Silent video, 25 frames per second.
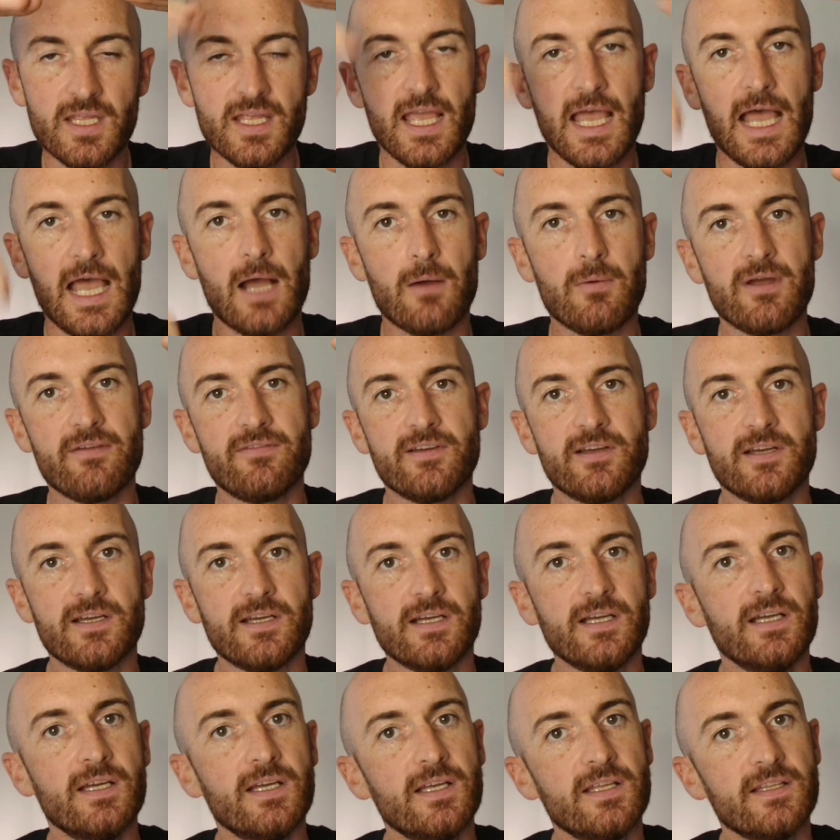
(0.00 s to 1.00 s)
However,
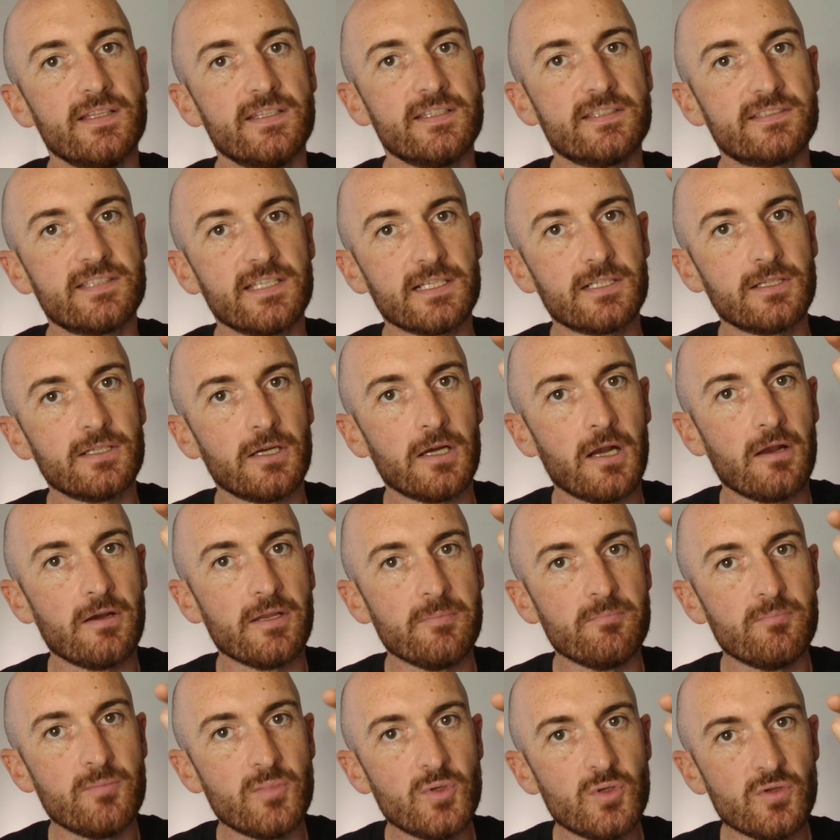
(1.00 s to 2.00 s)
the signal only
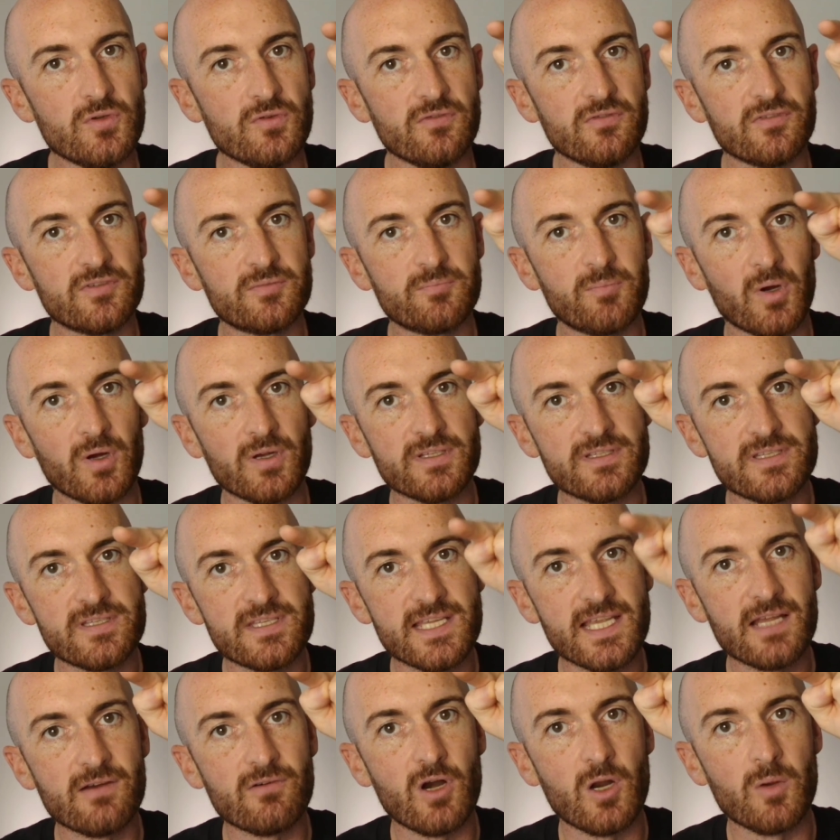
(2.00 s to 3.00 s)
moves by
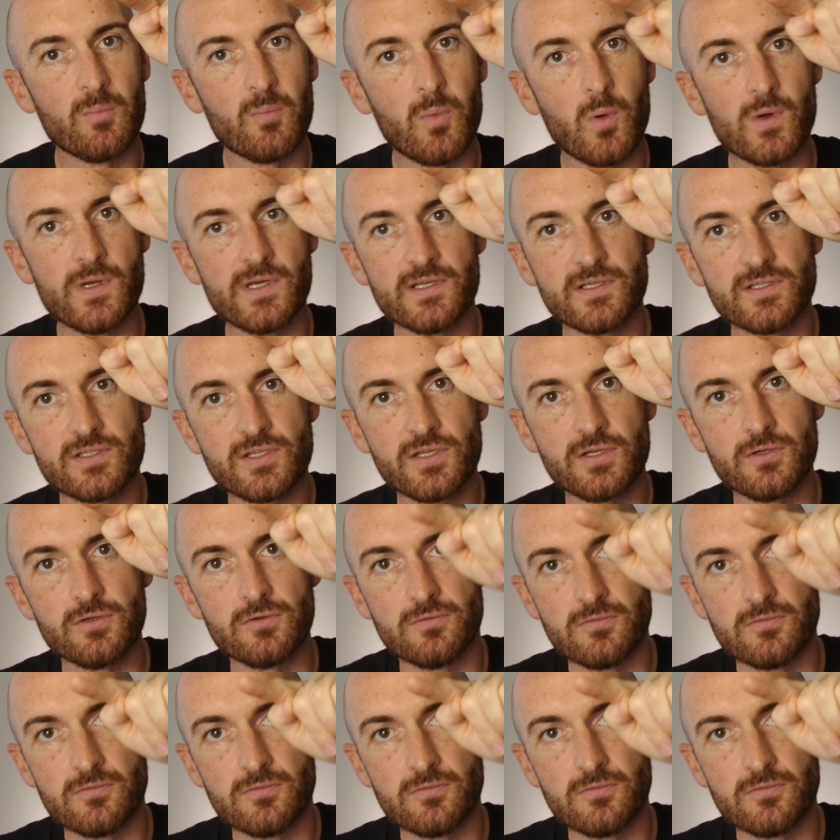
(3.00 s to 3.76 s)
0.2